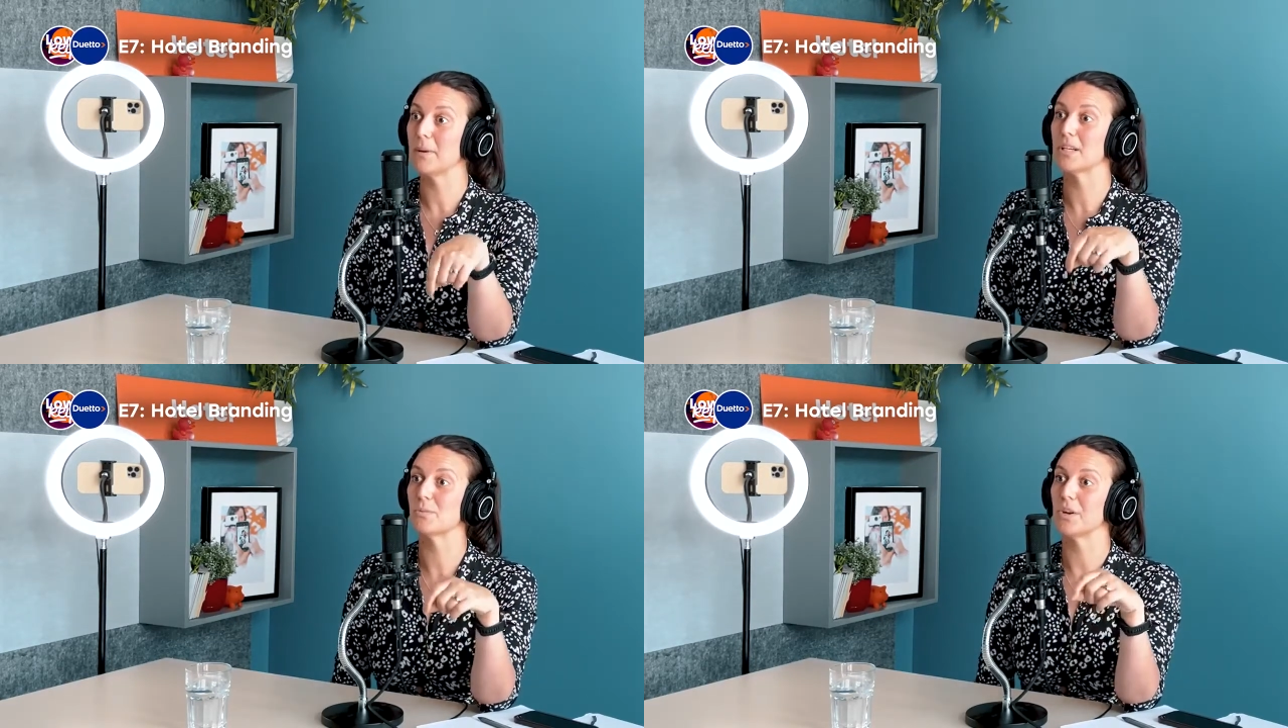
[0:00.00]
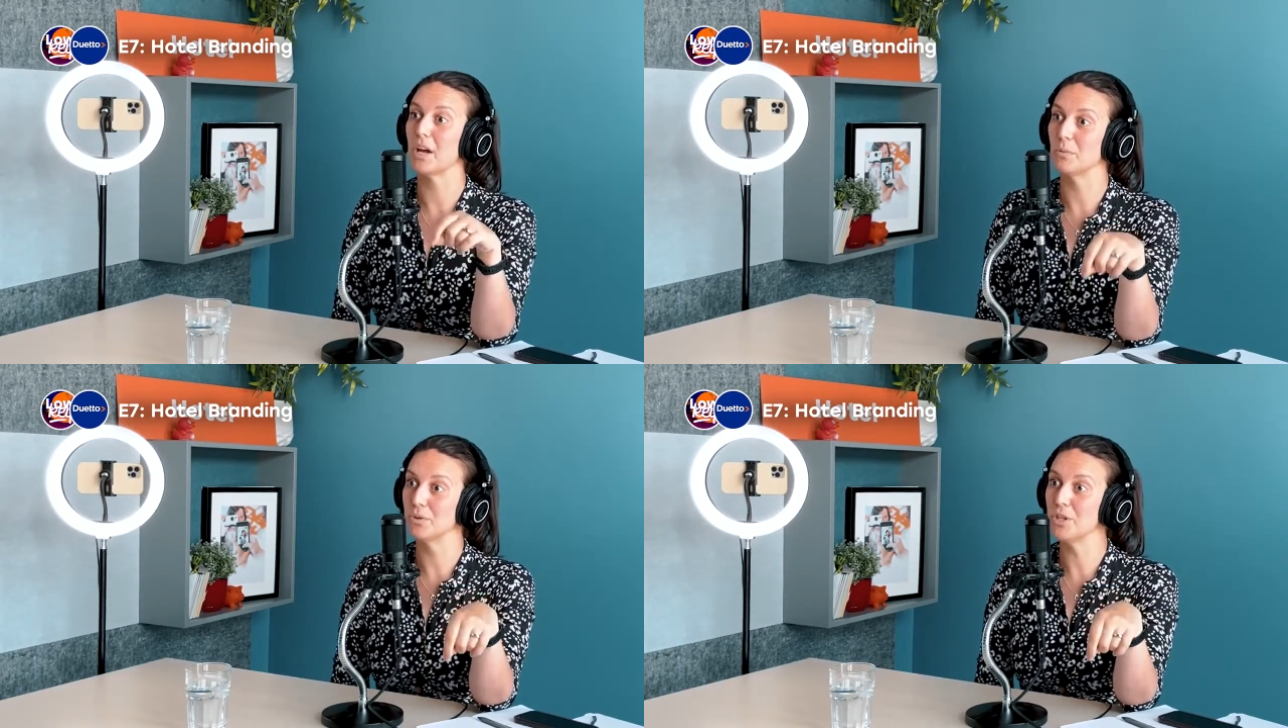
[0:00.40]
Because what
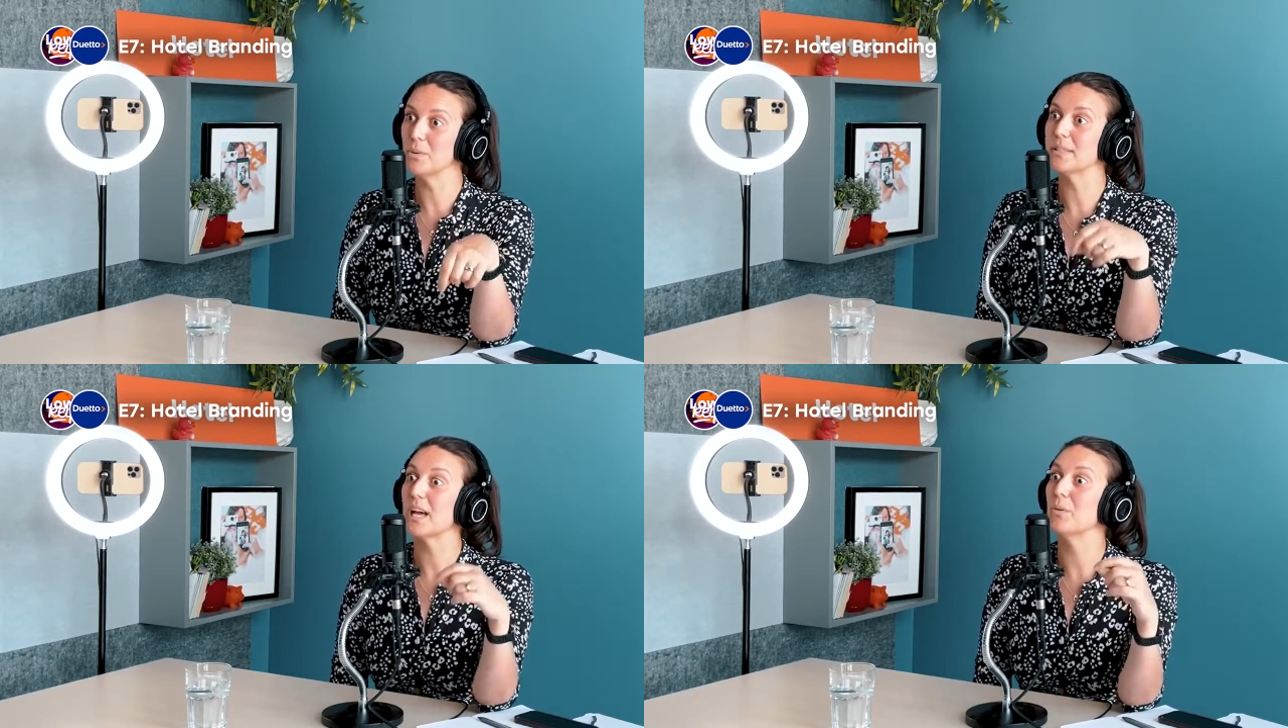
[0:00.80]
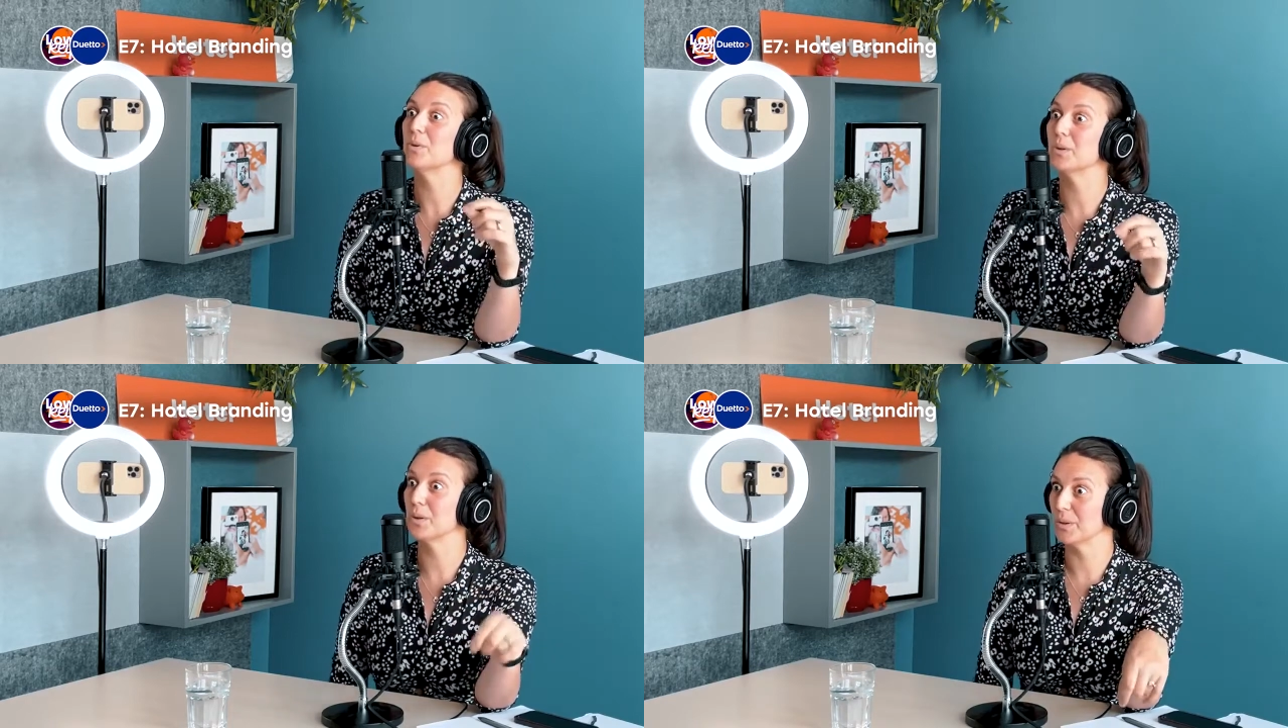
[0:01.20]
I will do is I
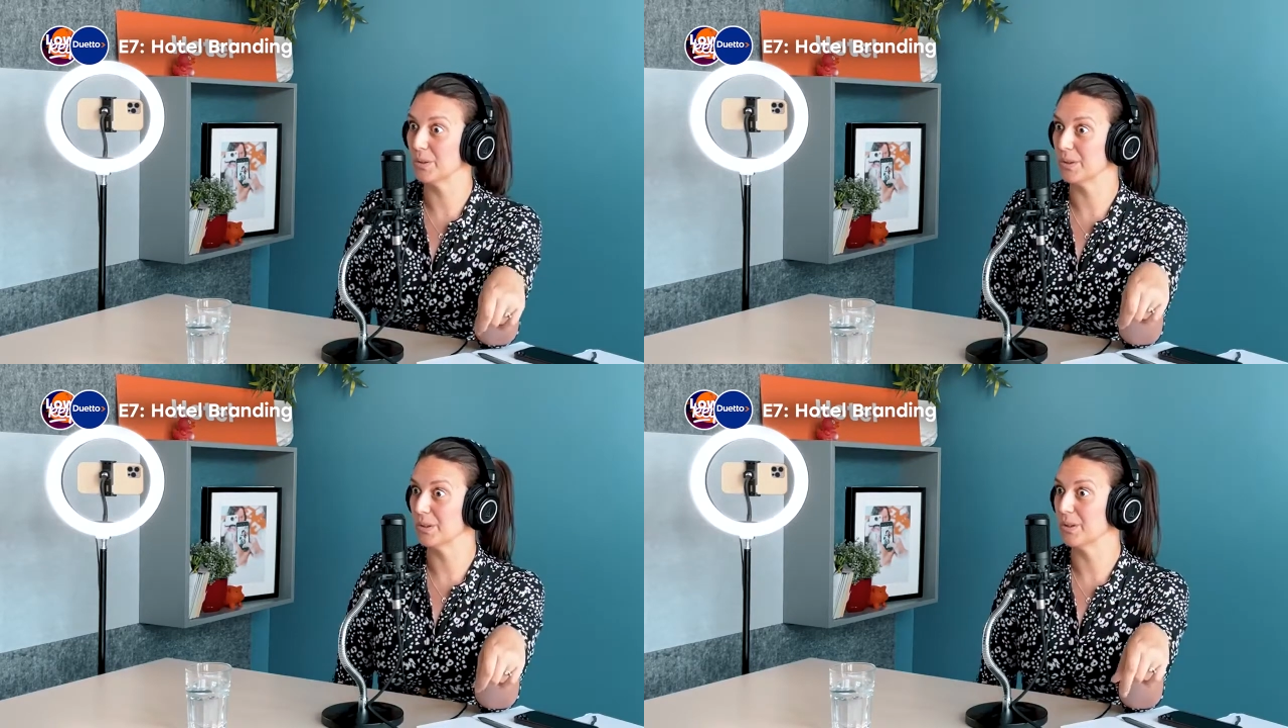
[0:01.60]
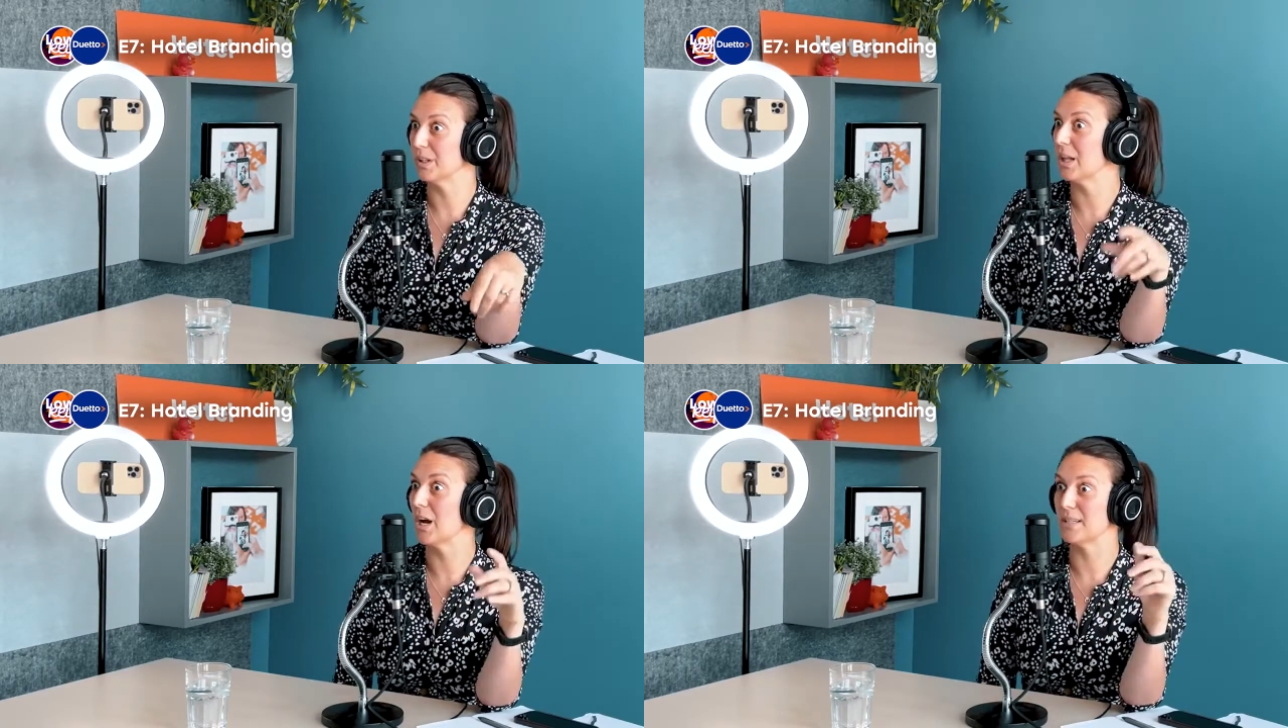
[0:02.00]
will
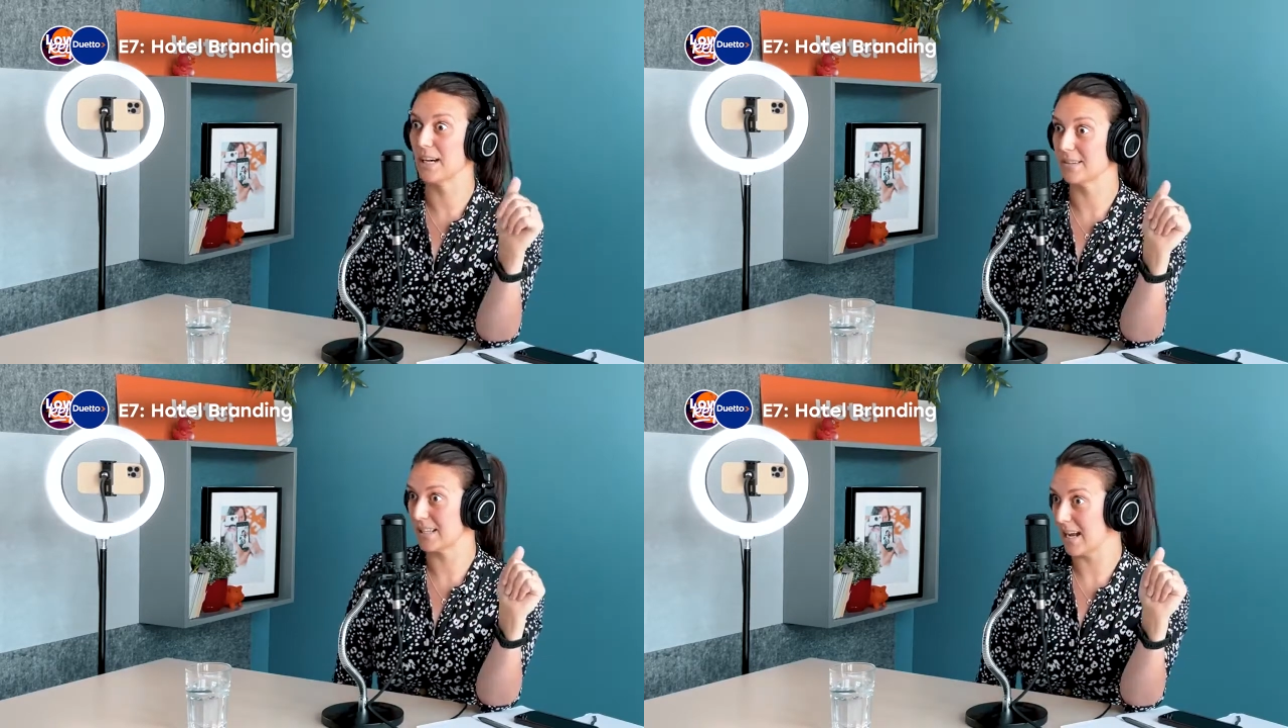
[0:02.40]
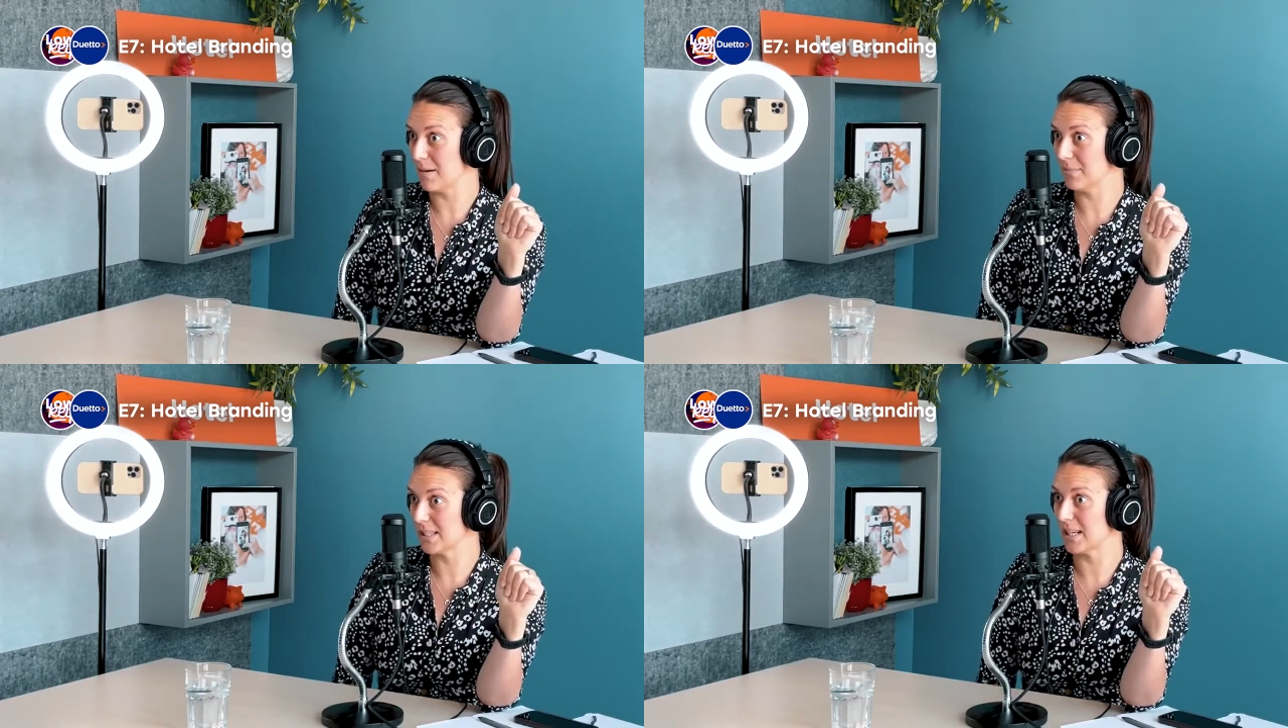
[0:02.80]
Google hotels in
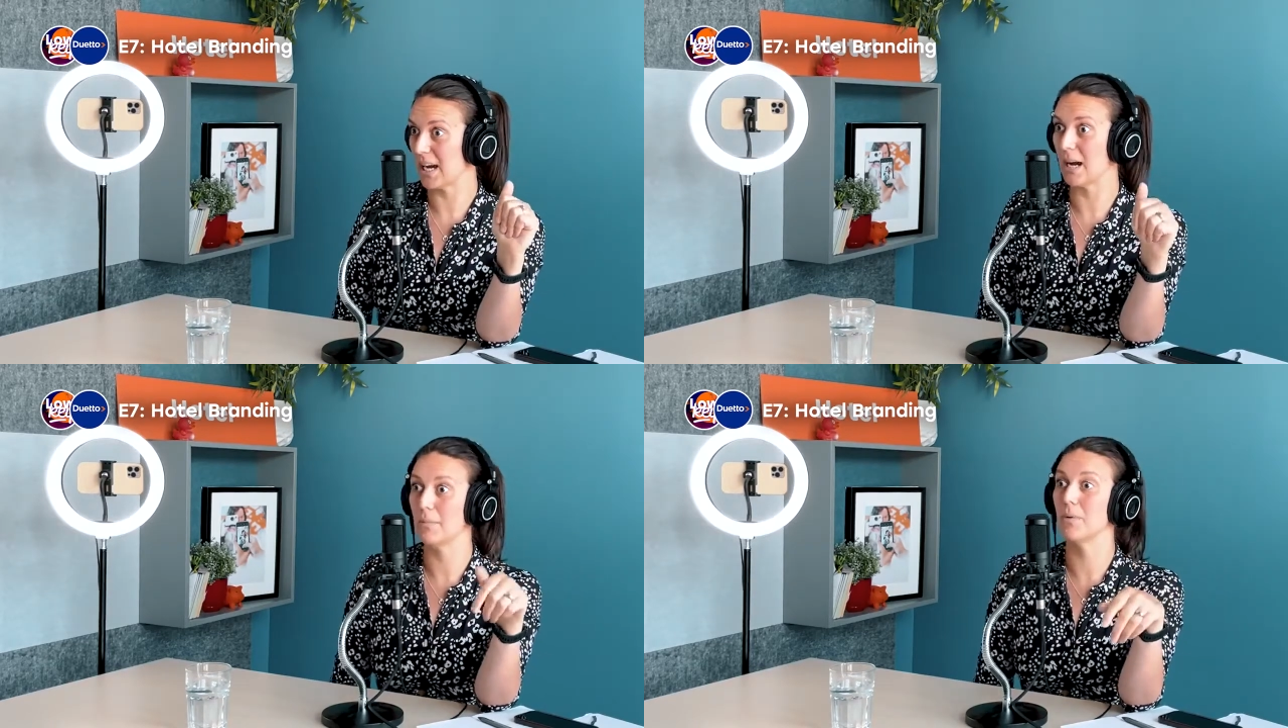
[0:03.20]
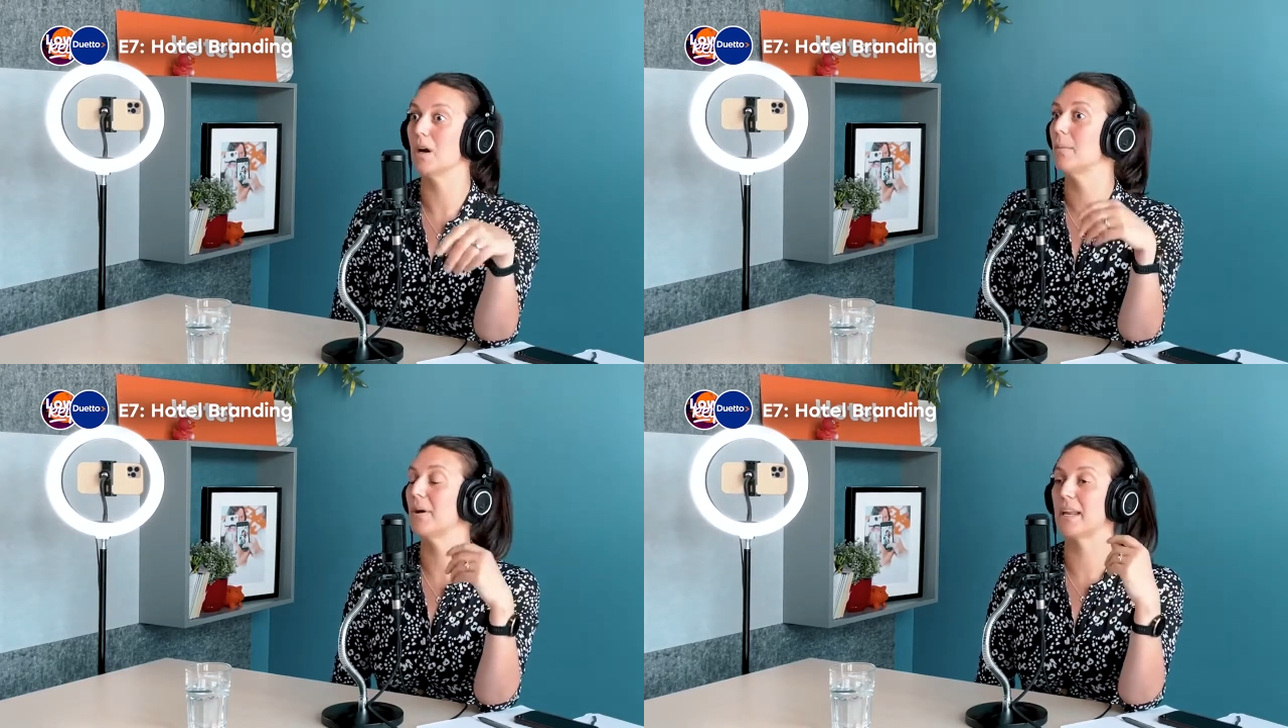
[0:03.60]
Amsterdam,
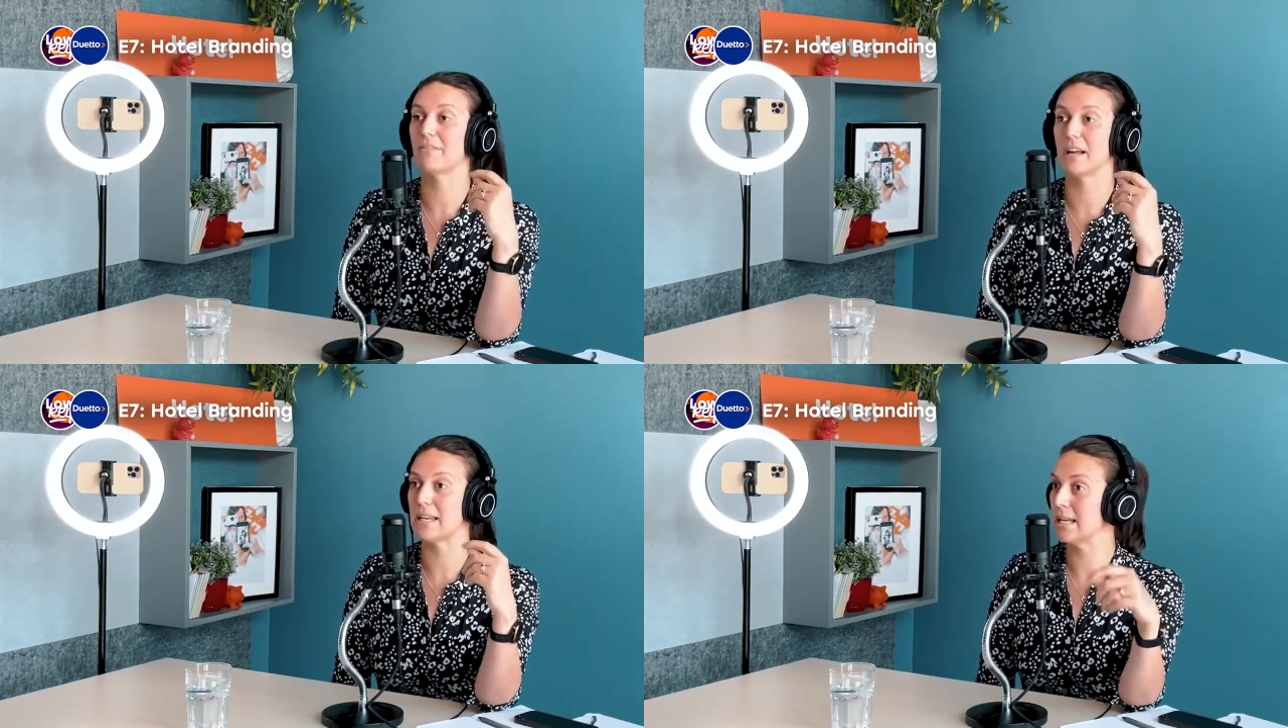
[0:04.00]
but if I